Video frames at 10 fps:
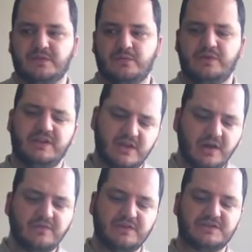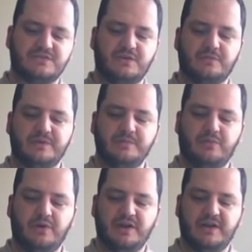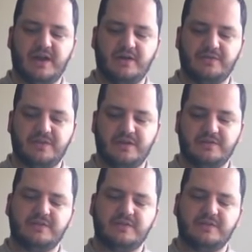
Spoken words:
when he covered this film, he pointed out that